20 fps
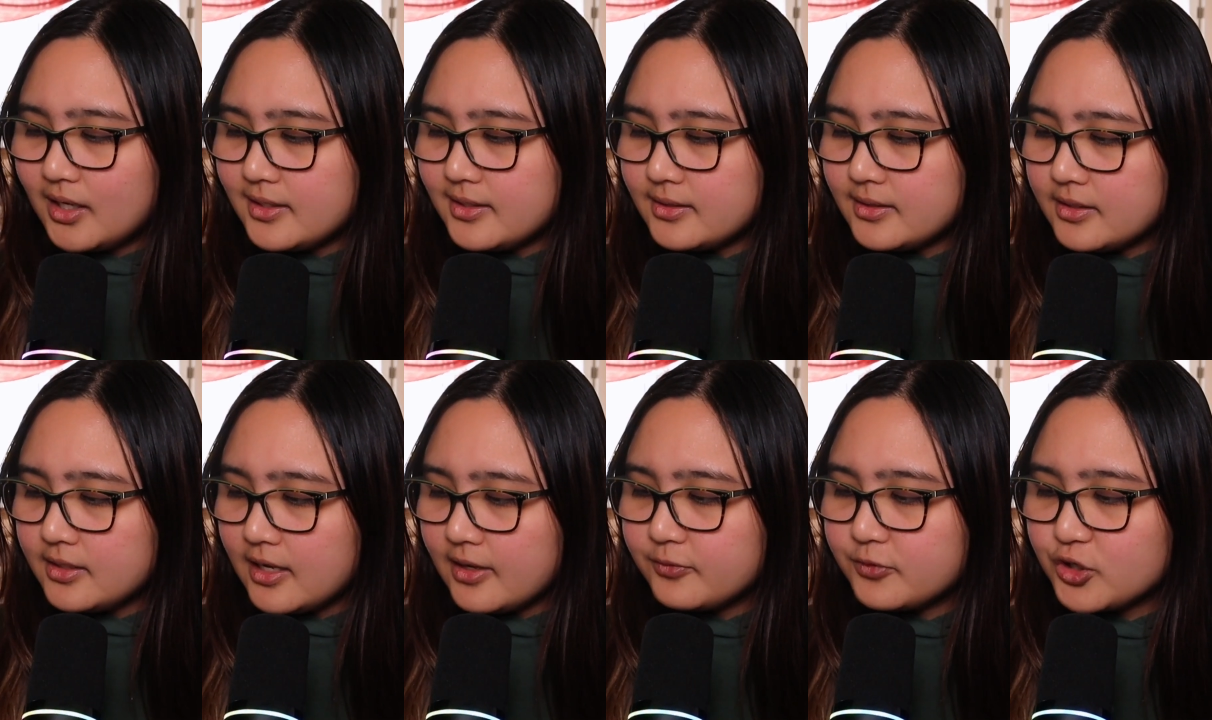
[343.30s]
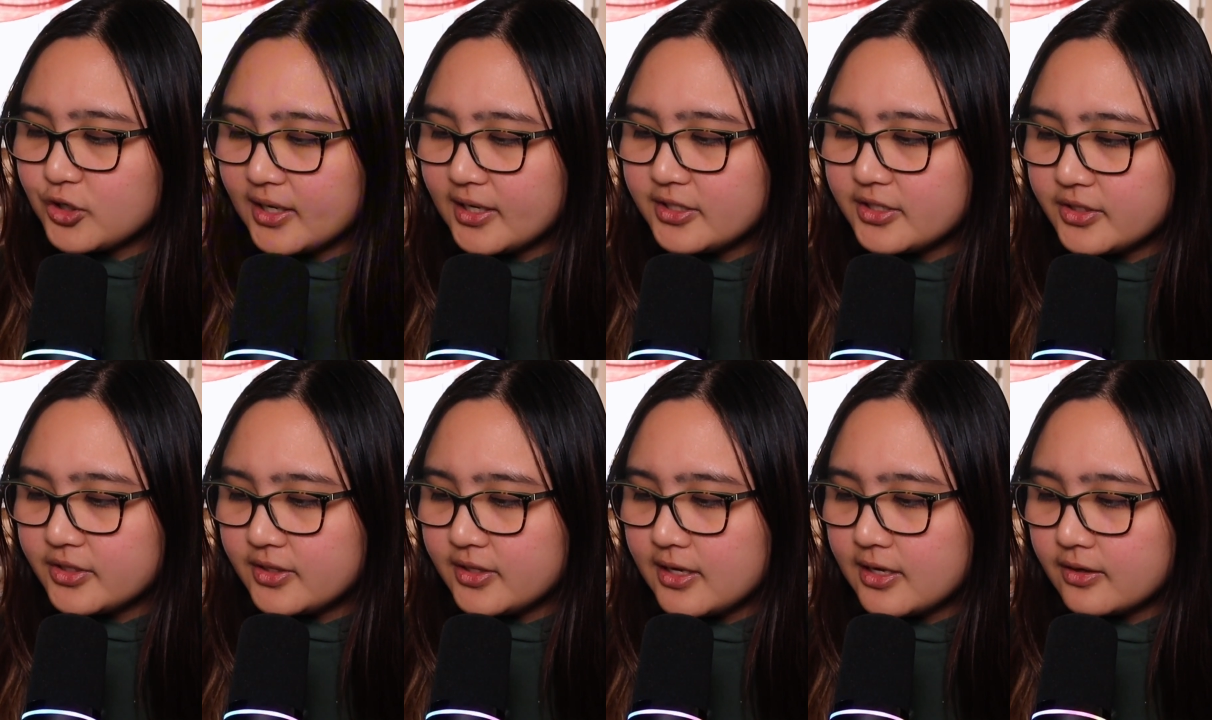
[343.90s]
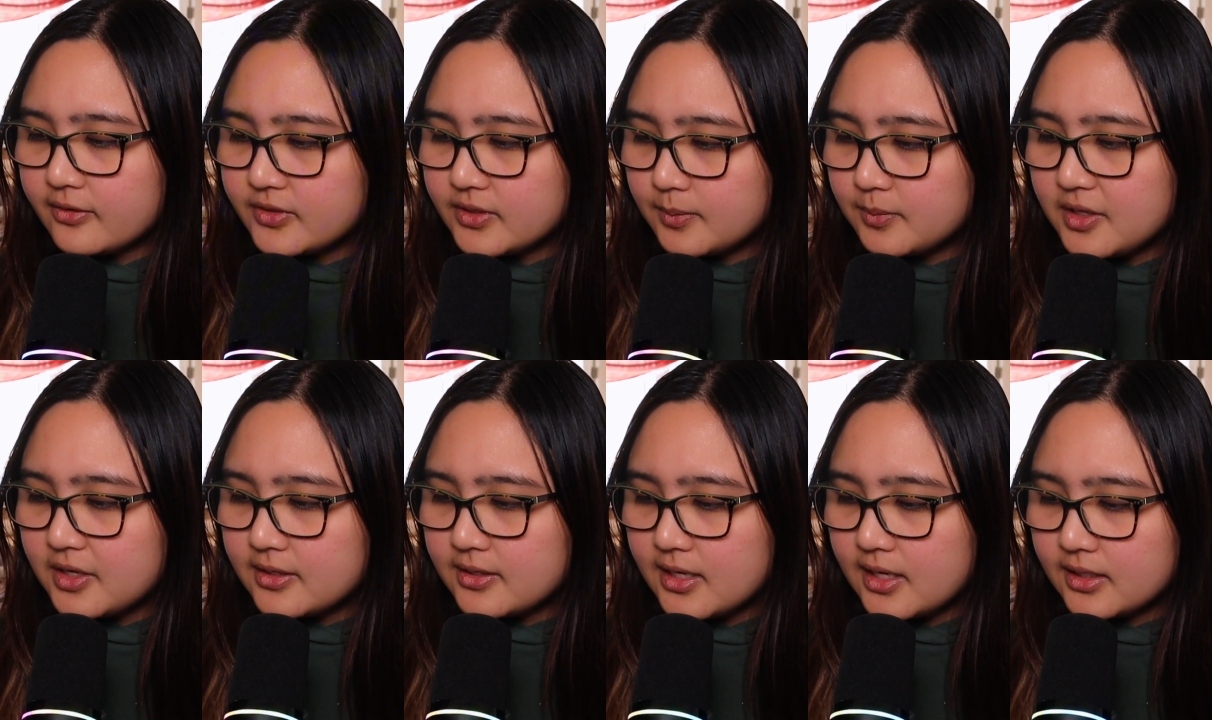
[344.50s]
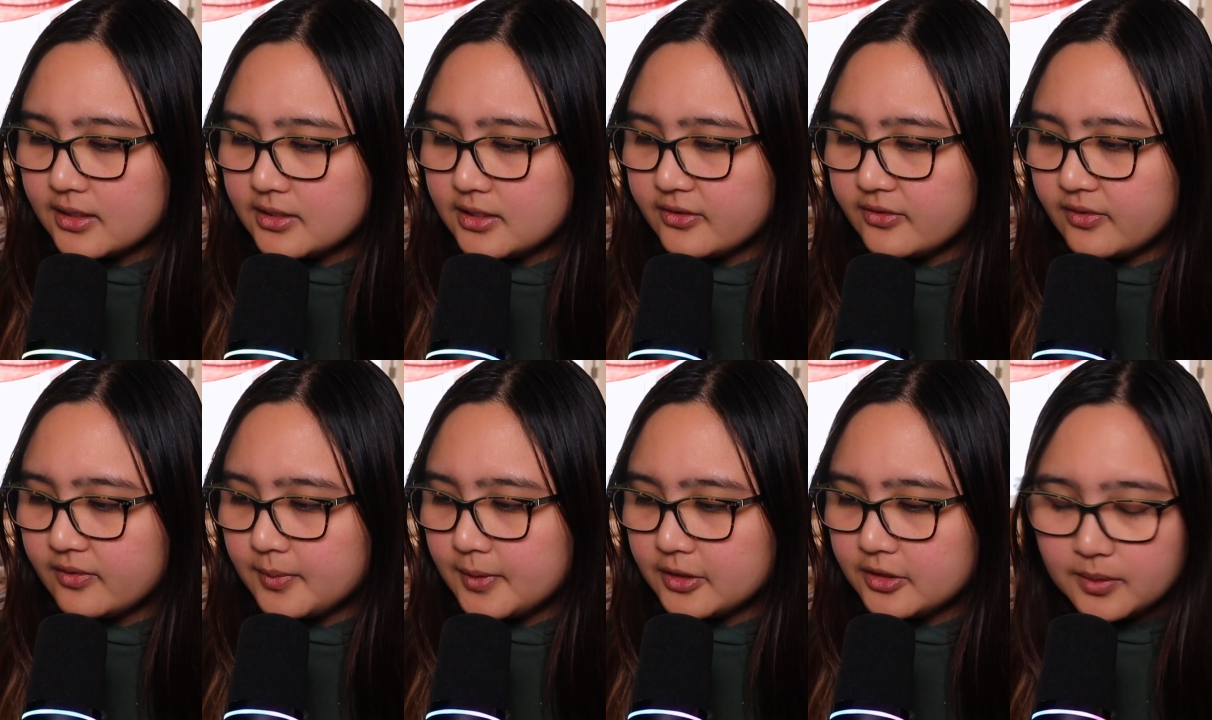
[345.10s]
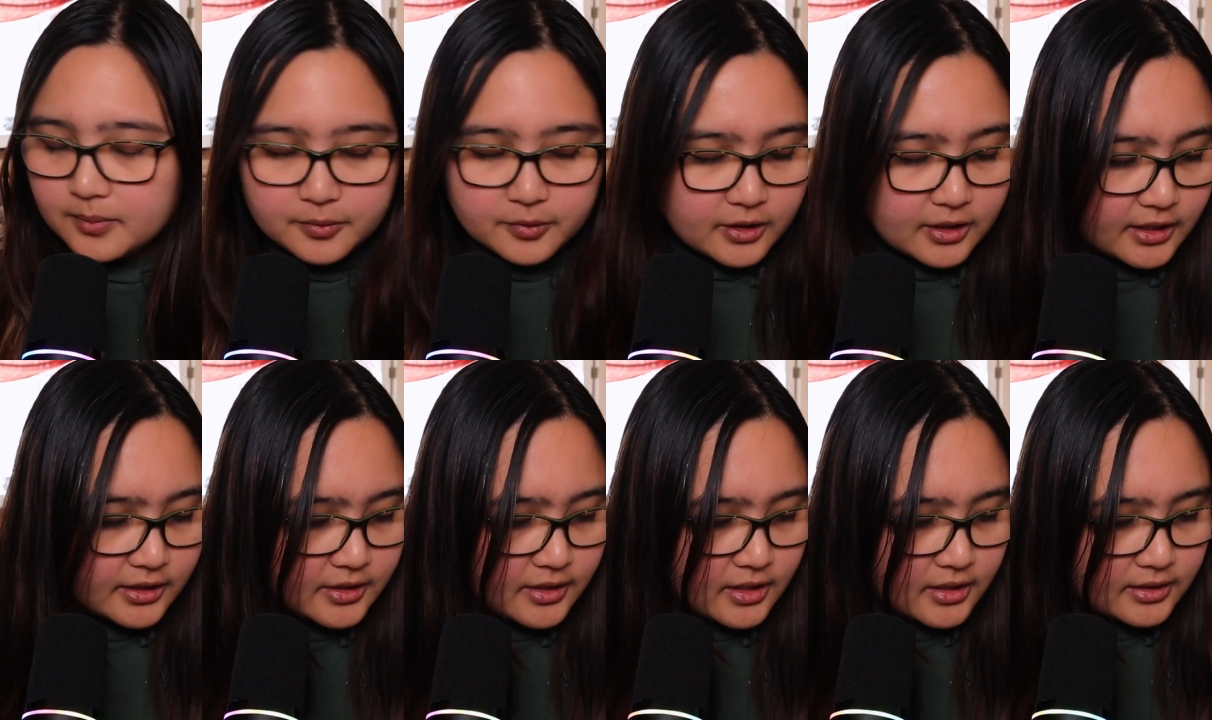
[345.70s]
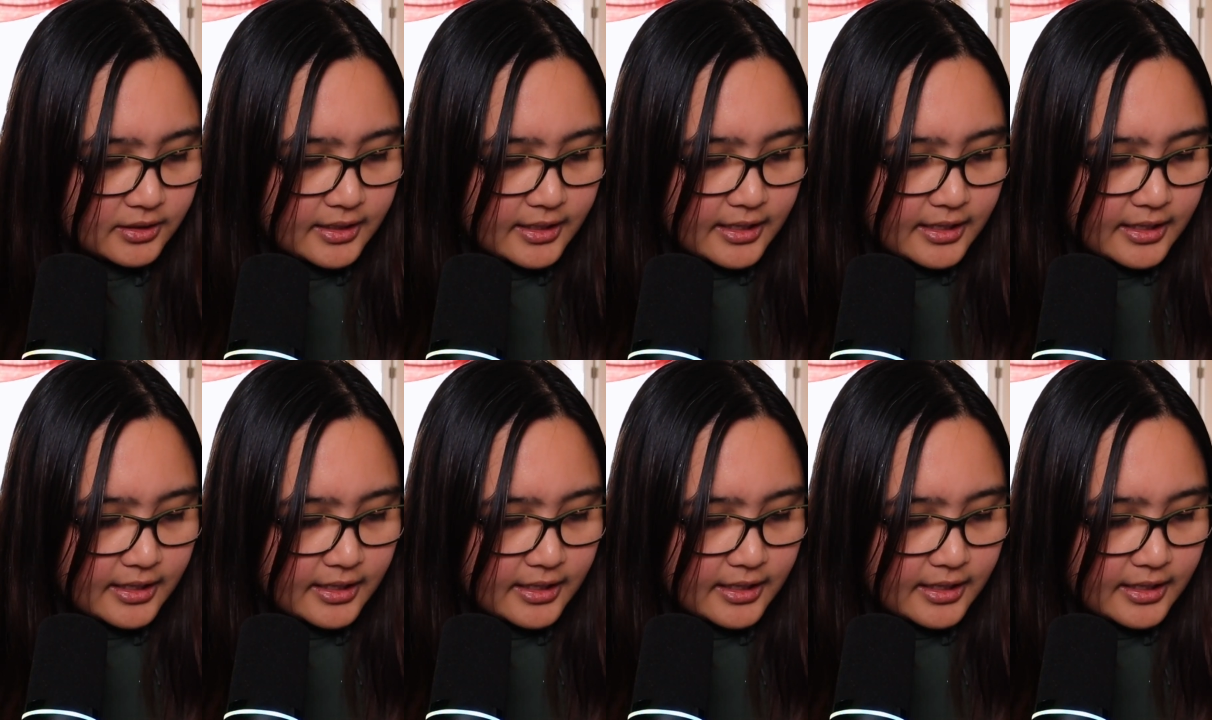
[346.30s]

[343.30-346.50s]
Honestly, I'm trying to think of something negative about the product.